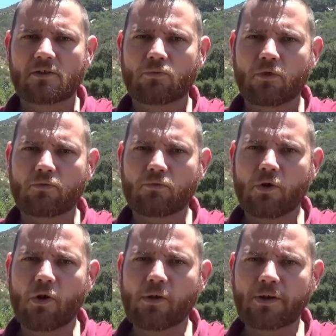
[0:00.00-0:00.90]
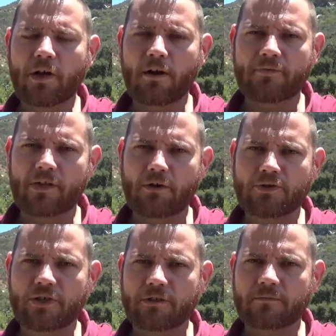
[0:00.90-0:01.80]
will roll in off the
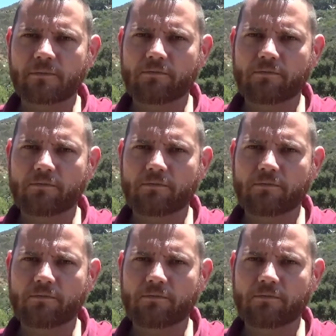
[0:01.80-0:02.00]
ocean